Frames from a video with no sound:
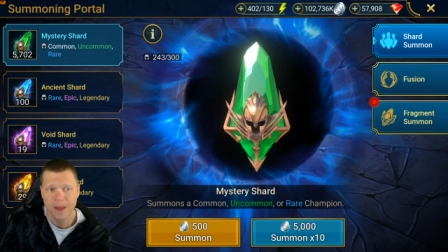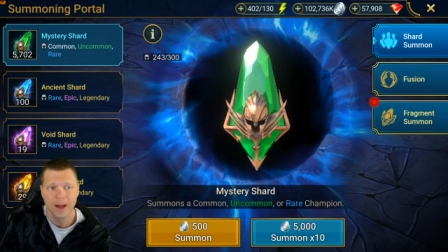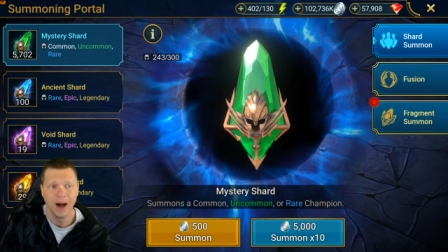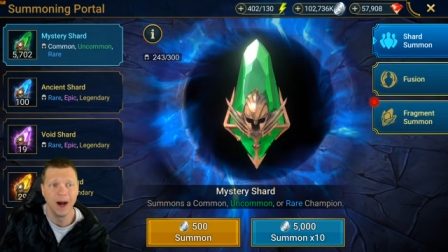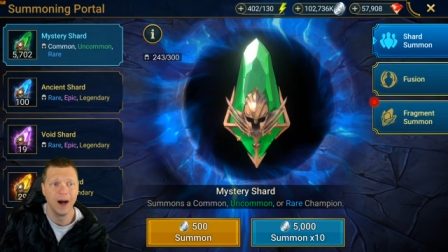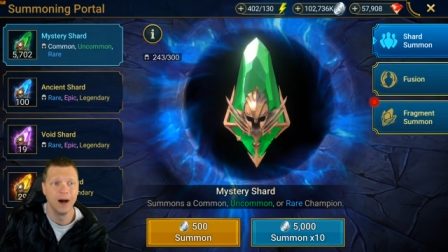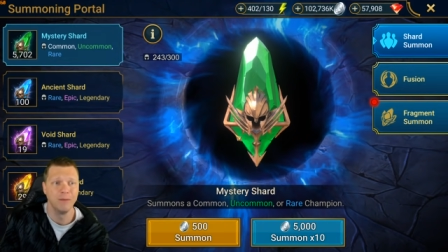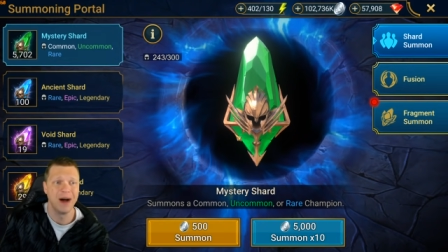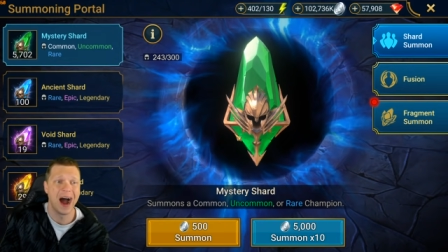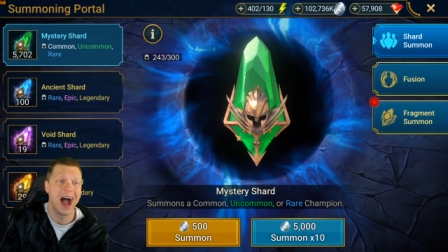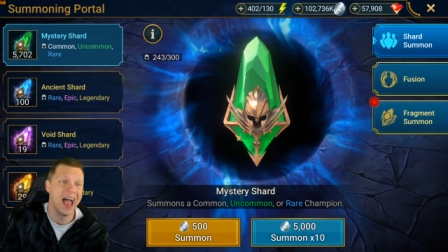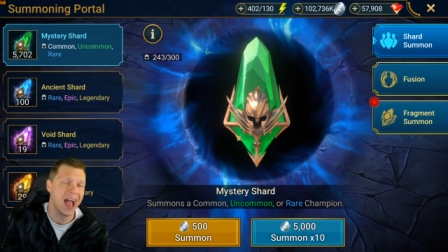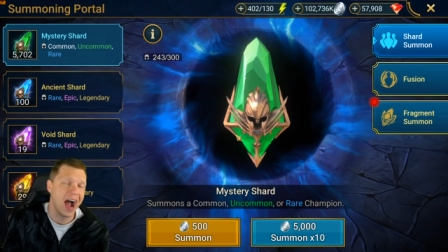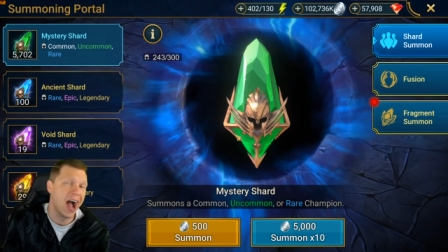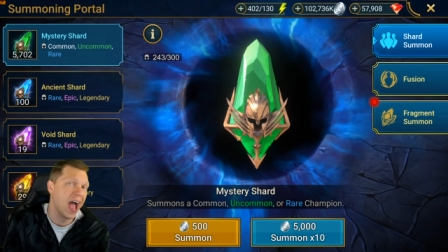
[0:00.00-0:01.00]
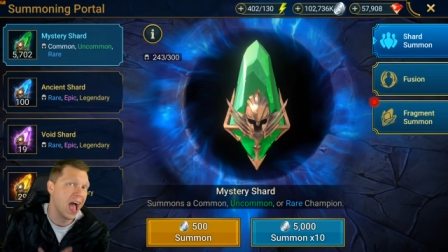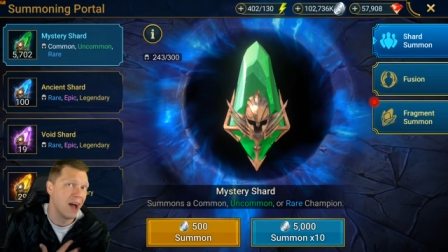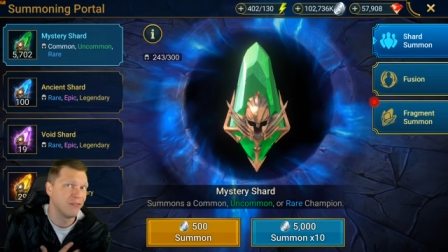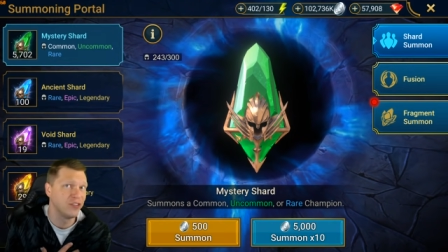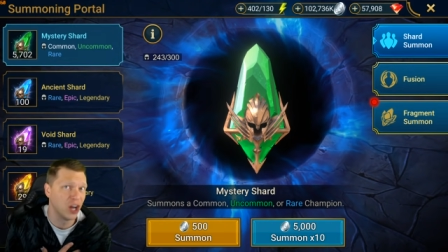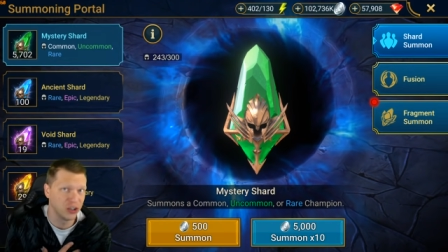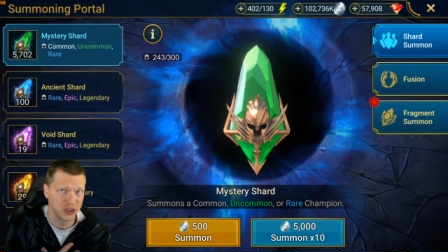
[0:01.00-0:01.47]
Um, I, I
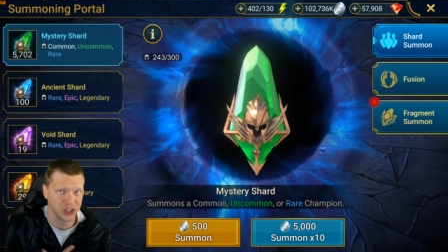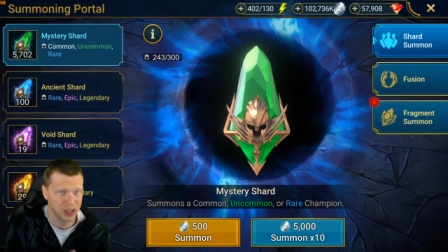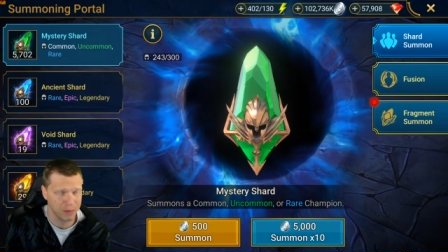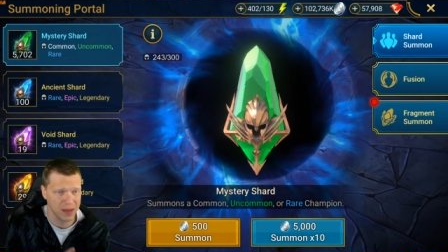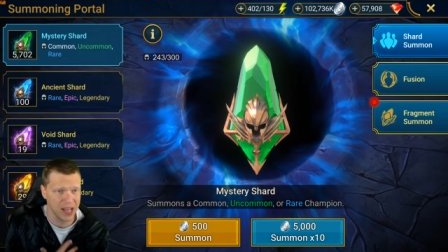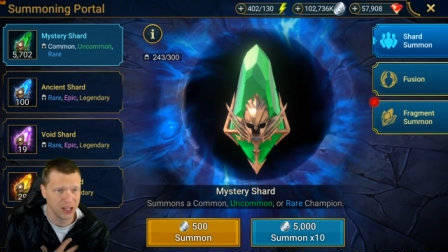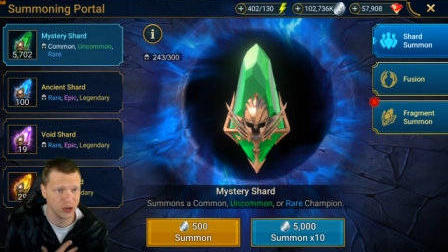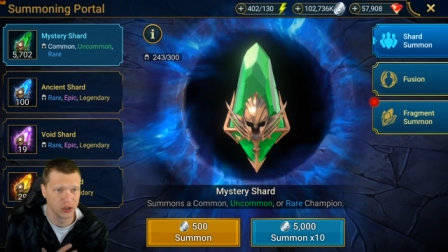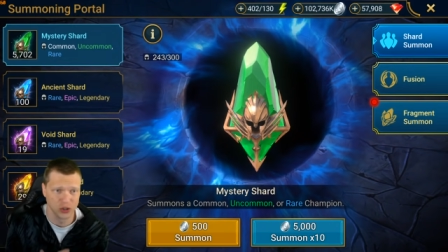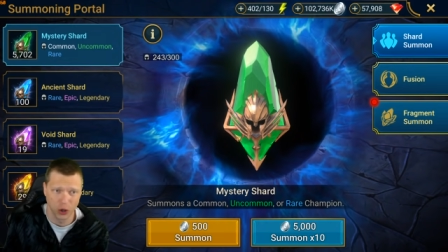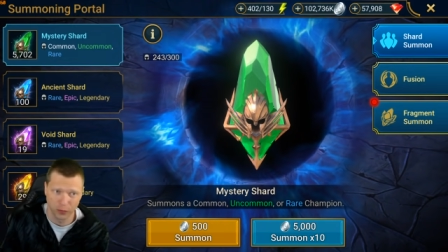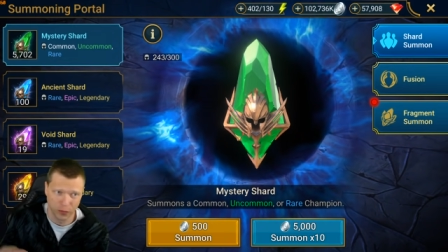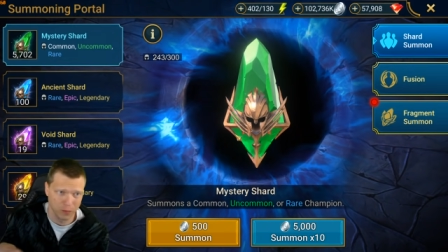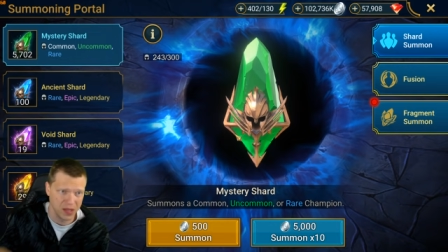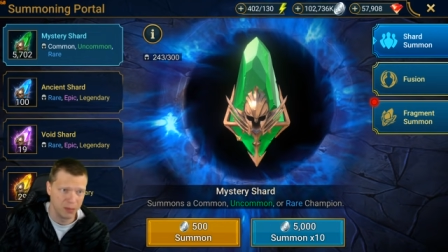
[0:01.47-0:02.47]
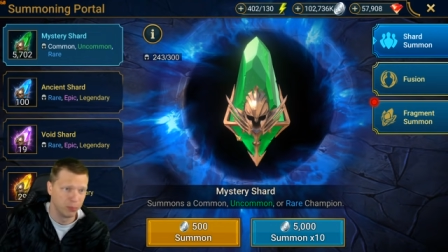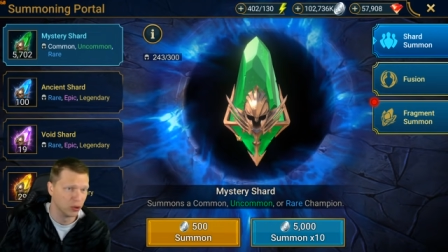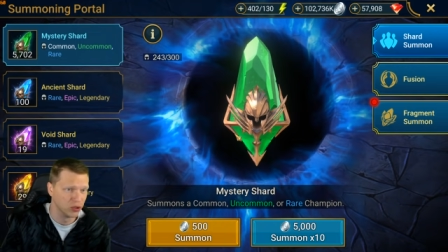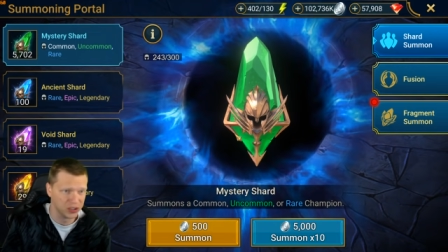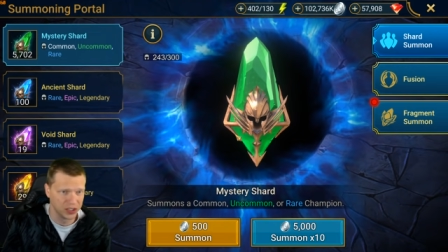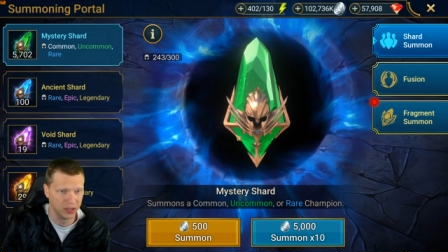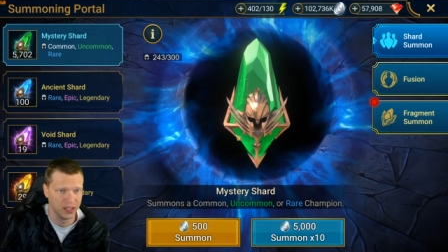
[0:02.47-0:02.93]
have Duchess and man eater. So for me
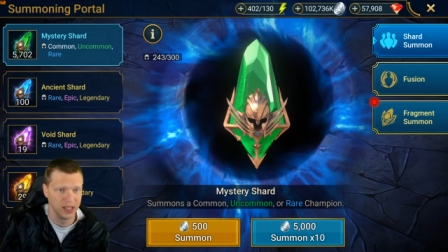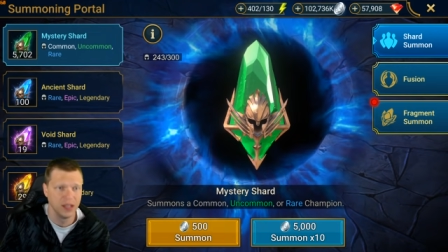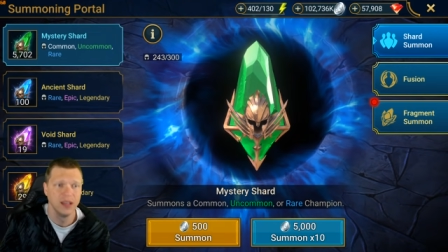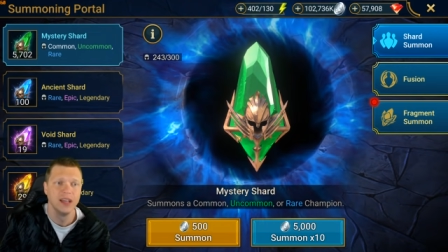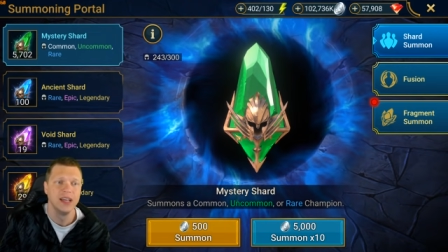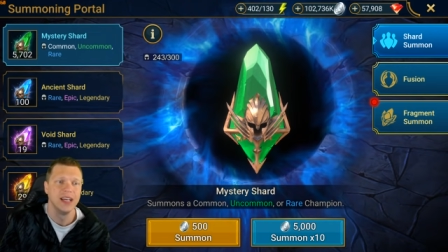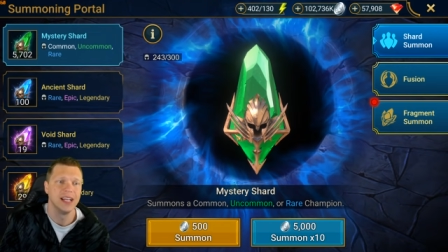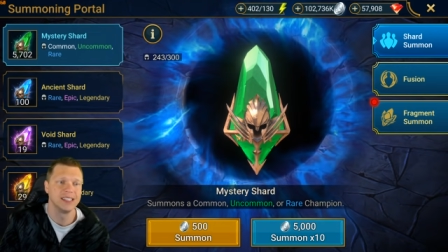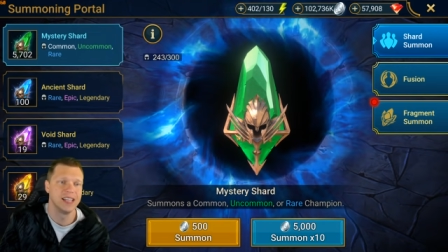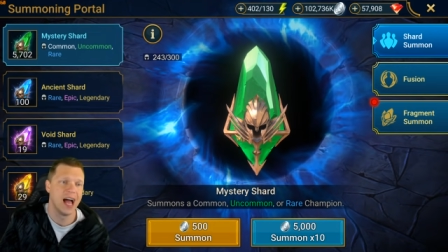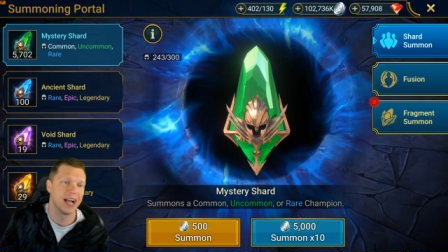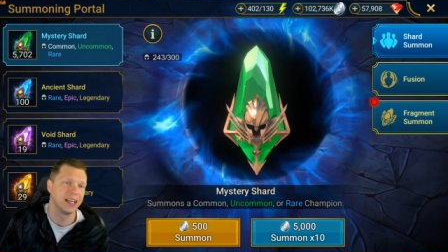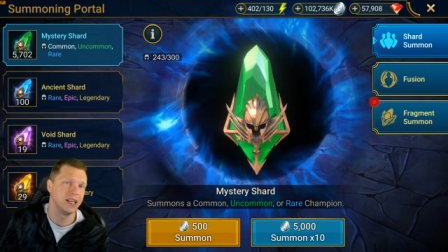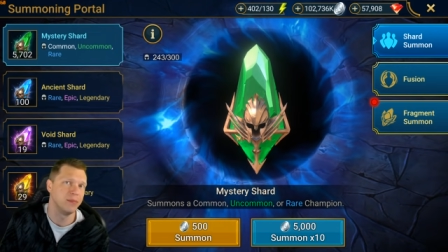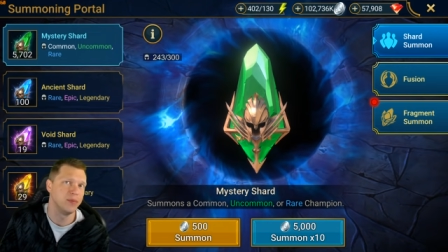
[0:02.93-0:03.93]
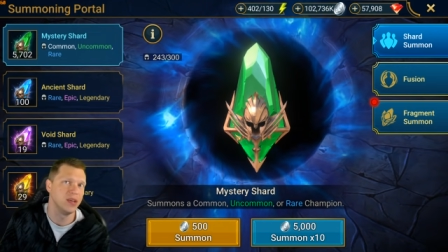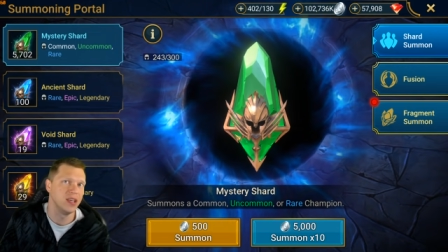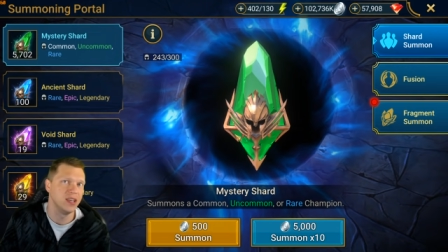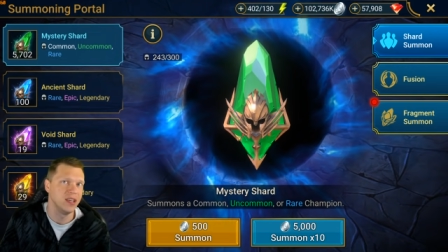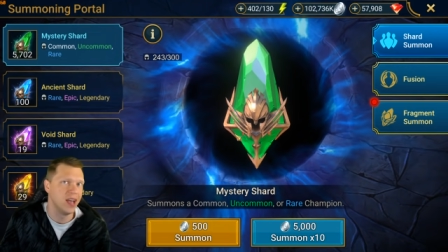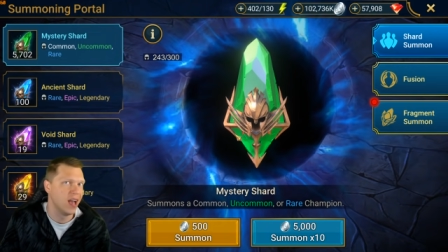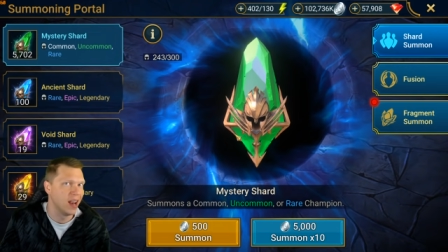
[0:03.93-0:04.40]
personally, it's not going to
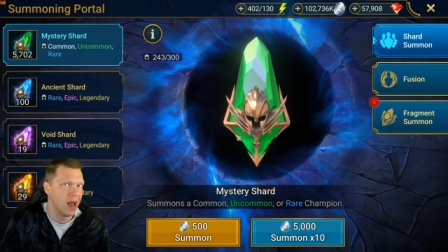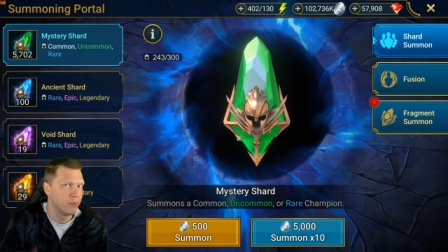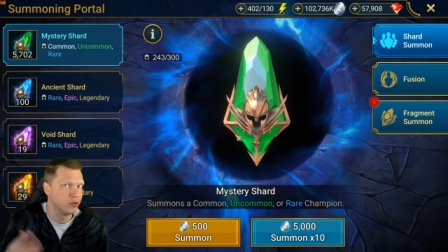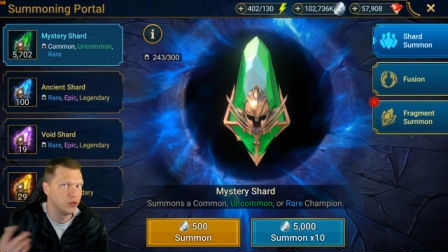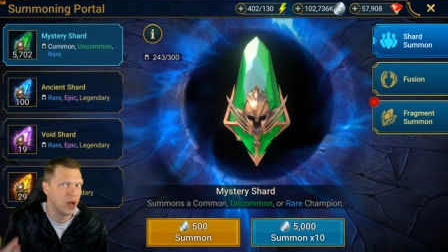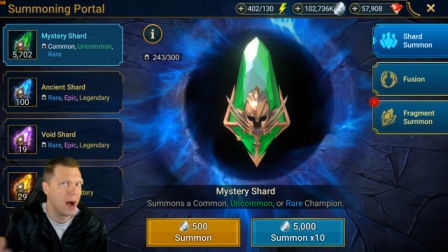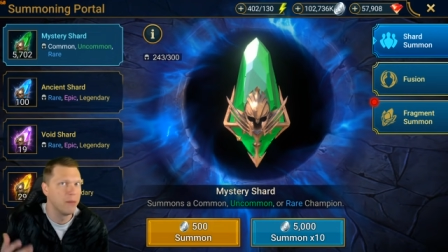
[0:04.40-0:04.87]
be an opportunity.